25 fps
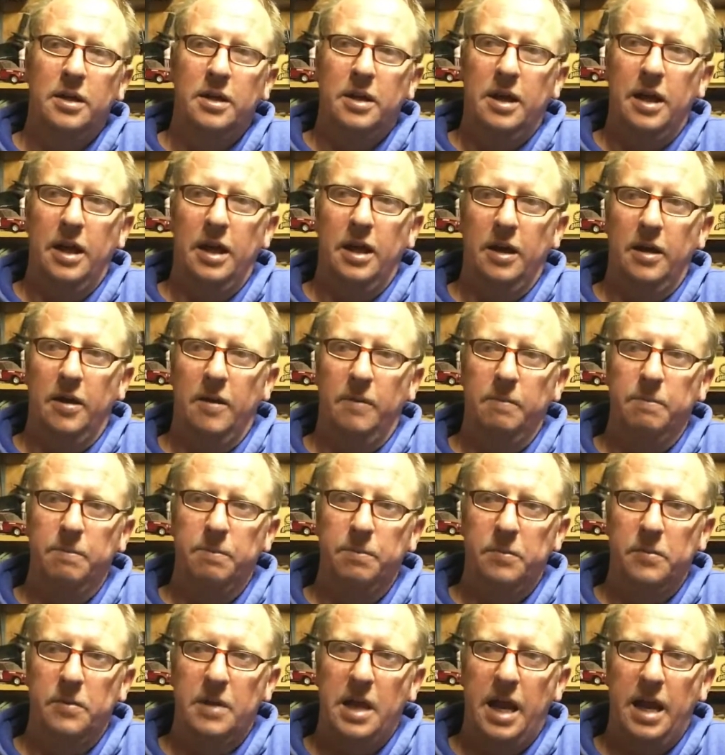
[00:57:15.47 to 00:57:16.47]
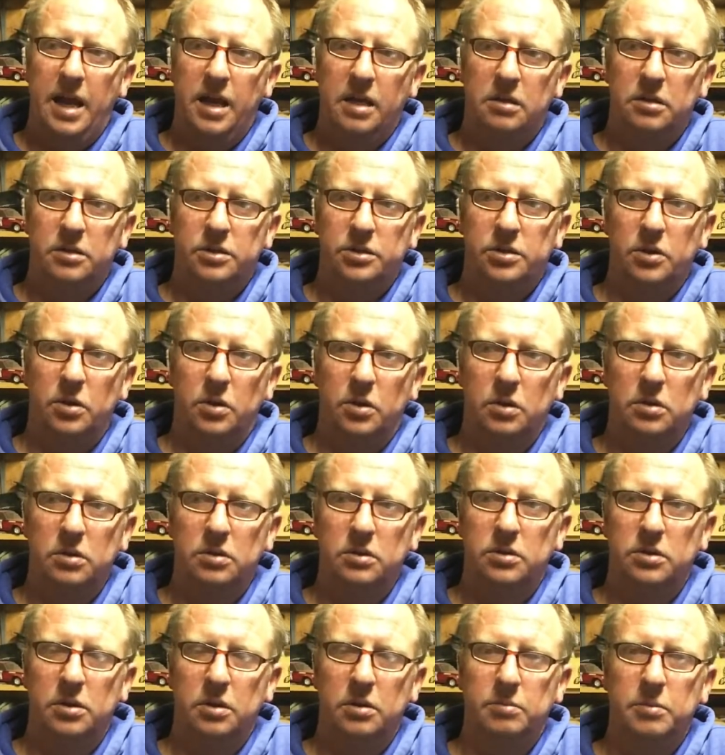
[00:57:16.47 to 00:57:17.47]
the header shortened
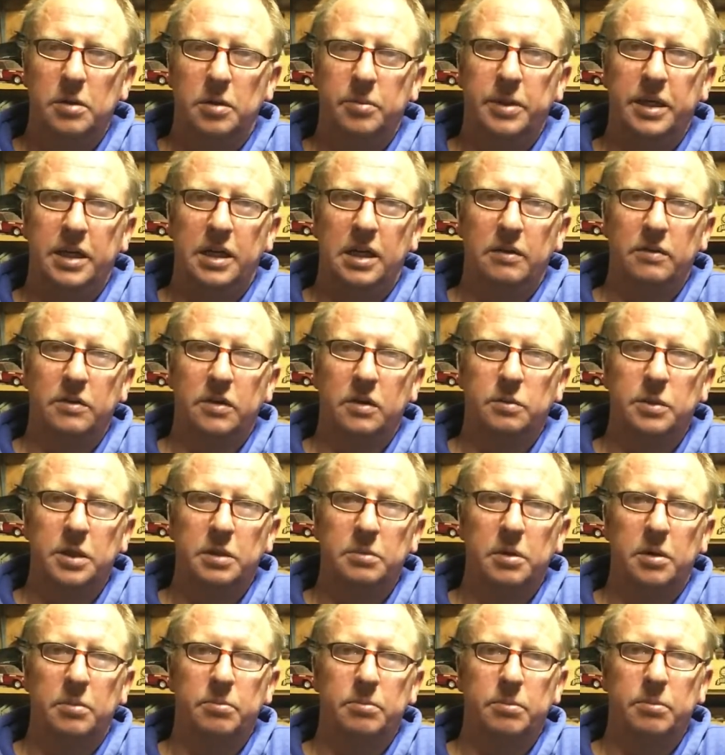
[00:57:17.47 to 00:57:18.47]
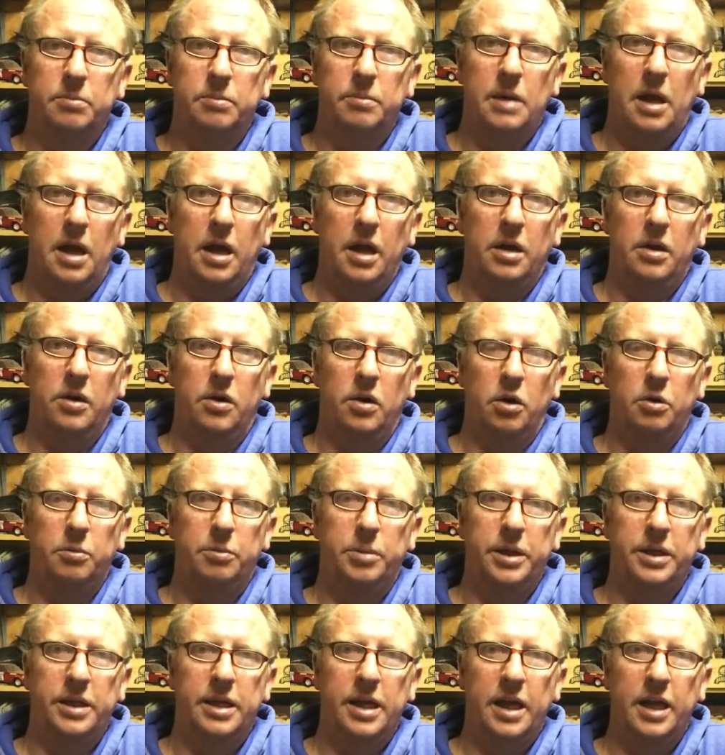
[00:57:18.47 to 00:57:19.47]
should maybe give it a wee bit higher
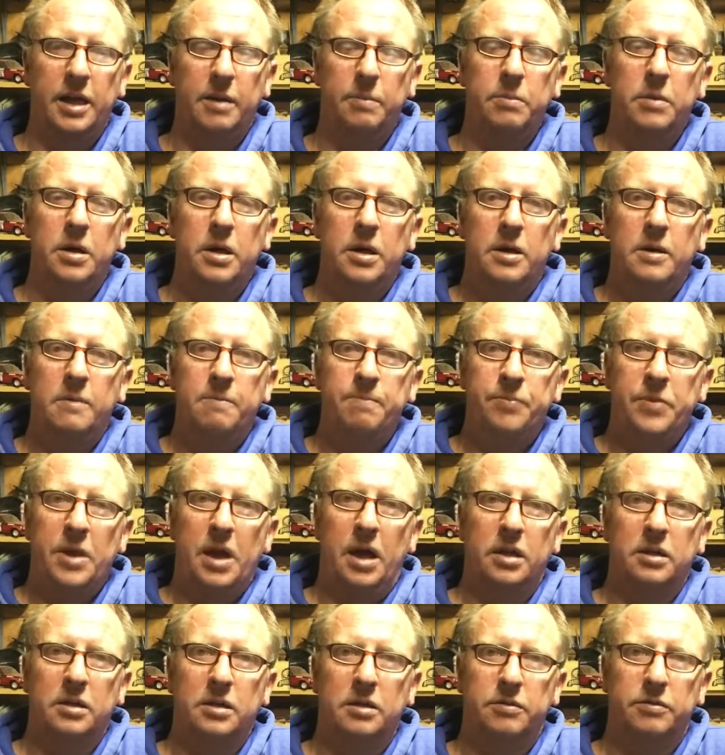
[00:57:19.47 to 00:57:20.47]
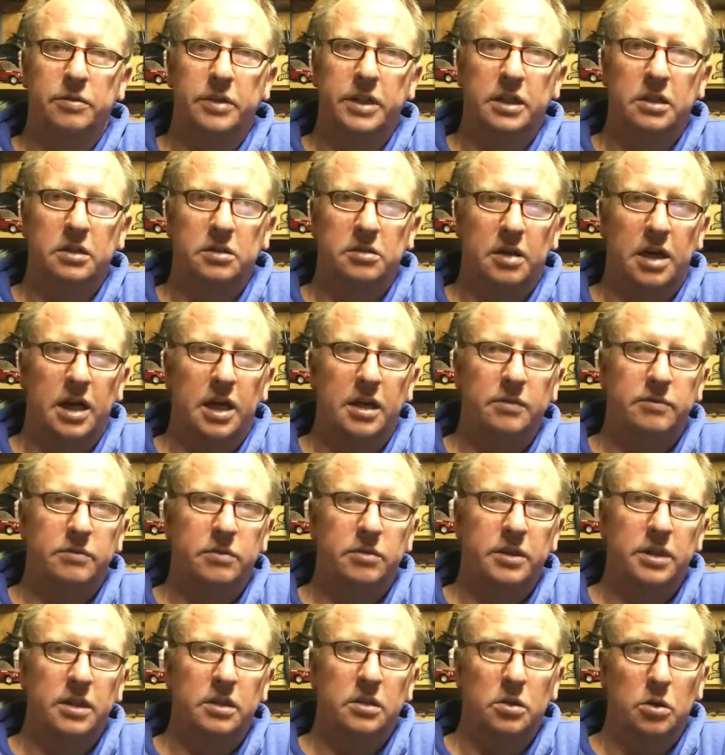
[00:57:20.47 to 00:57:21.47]
RPM, and the freer
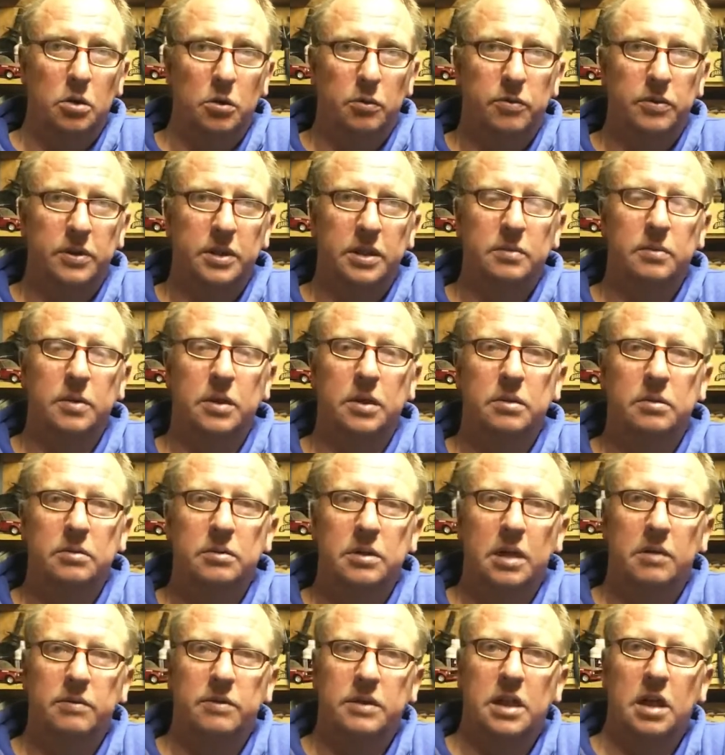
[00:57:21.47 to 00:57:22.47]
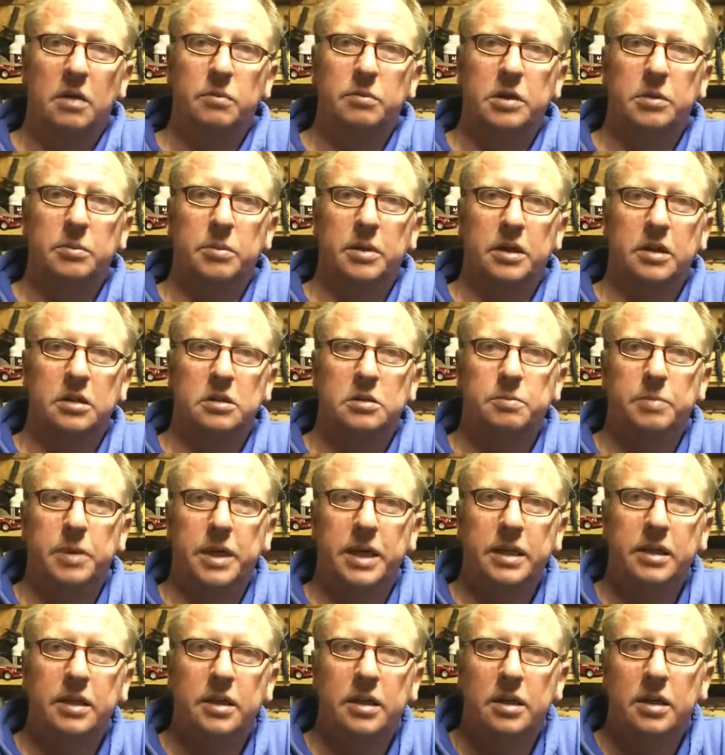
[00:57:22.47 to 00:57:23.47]
drivetrain hopefully will give it that wee bit of
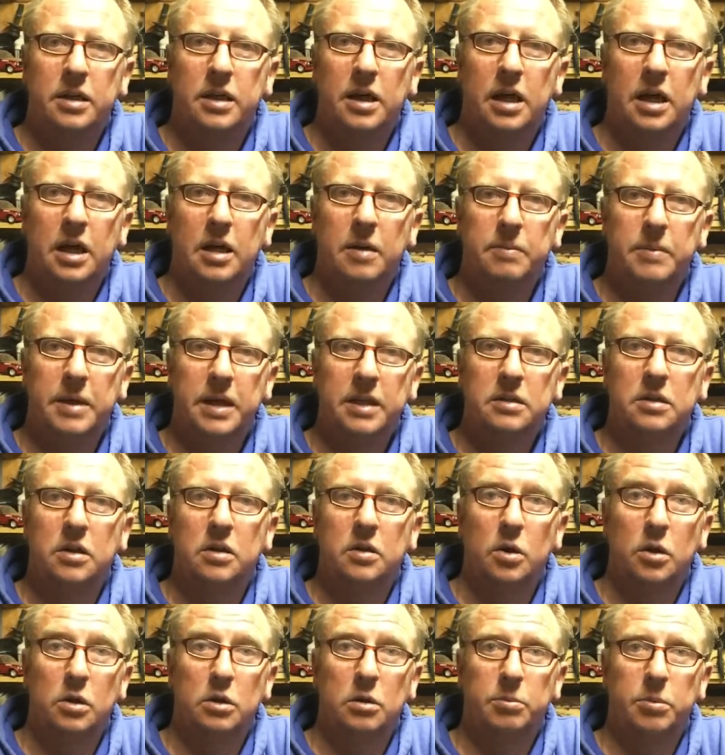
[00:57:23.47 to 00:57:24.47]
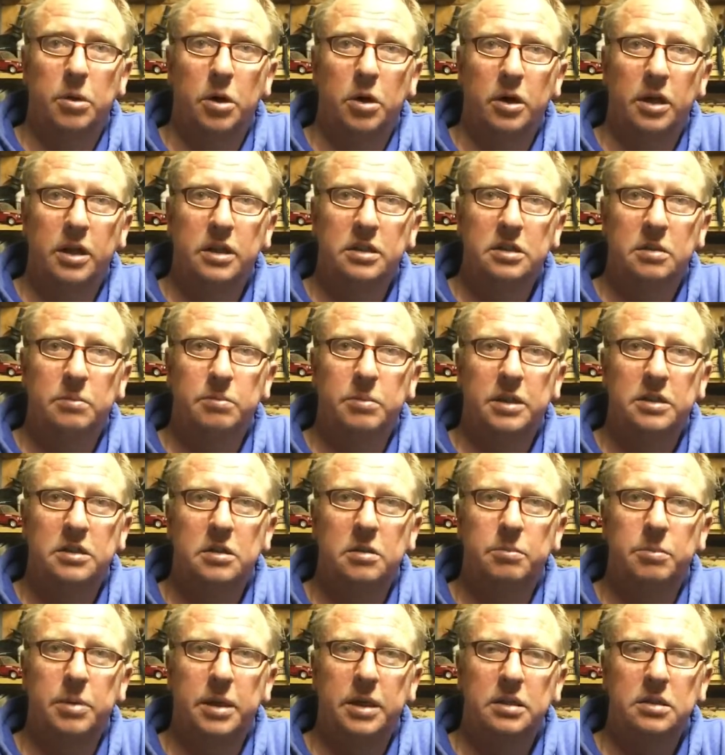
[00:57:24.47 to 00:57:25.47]
speed. It and all the bearings and bits
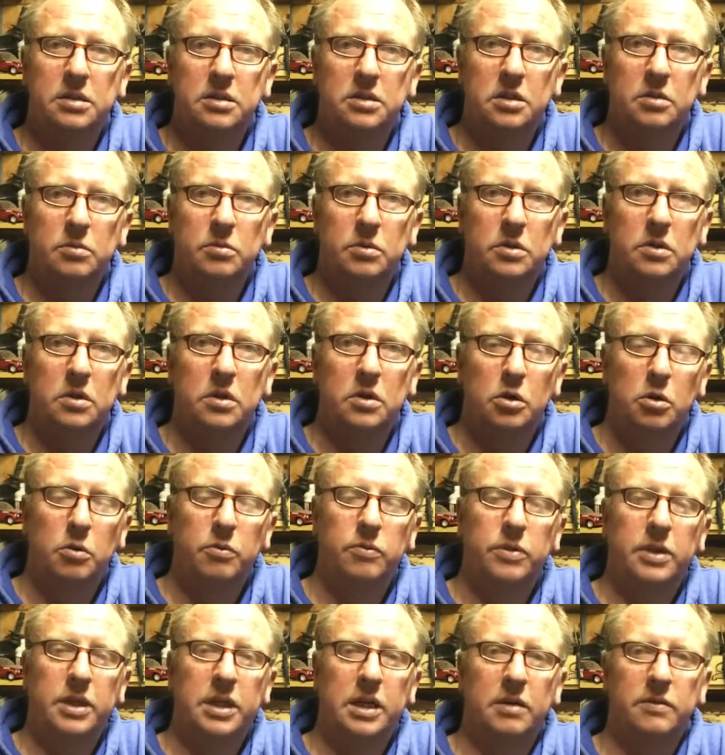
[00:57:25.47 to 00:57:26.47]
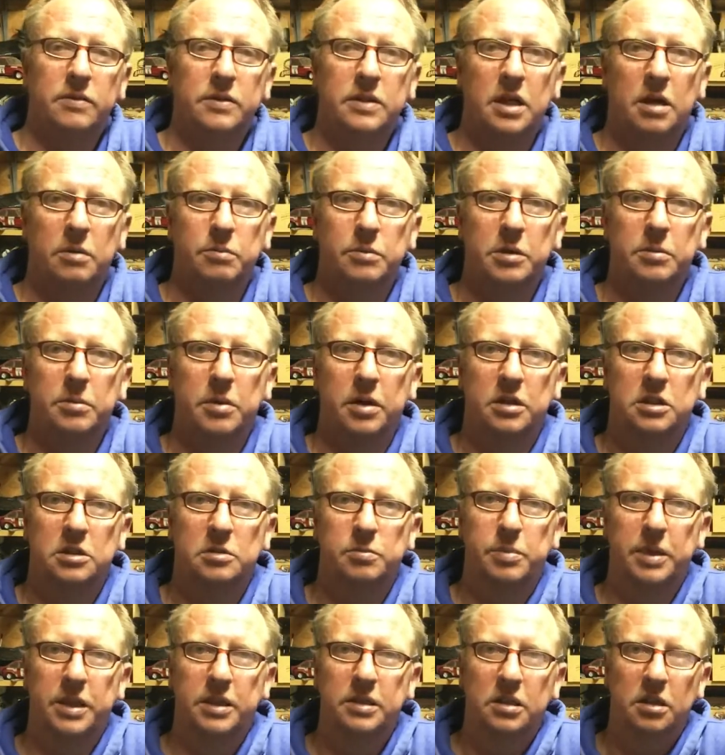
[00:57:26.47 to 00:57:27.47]
and pieces that were done hopefully give it that wee bit of
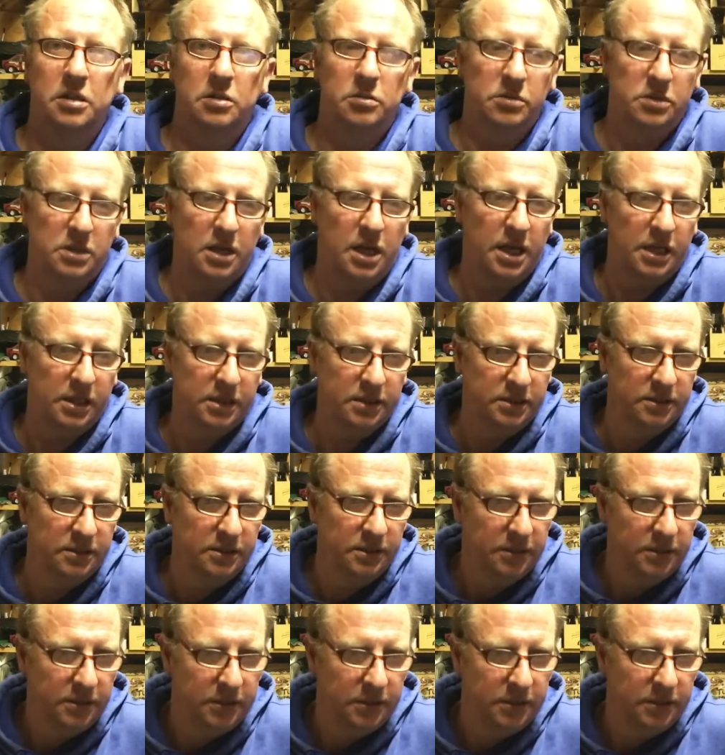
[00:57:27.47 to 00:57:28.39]
speed that it was lacking.